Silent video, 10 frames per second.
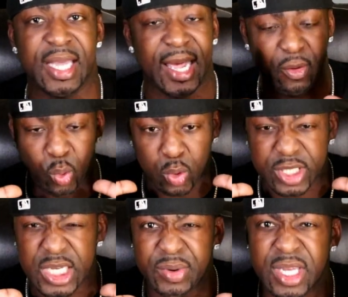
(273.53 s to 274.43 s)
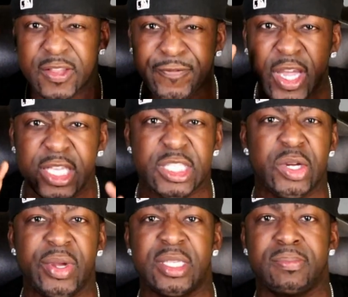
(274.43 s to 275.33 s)
He had a real serious face,
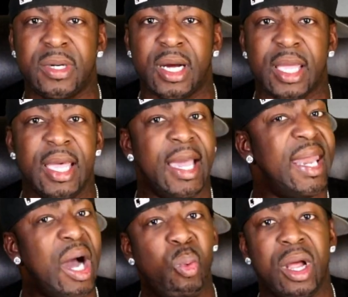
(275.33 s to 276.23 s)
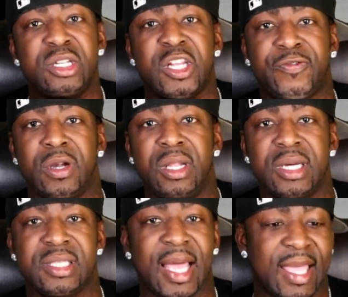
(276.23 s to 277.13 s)
serious mug, and that wasn't just for looks.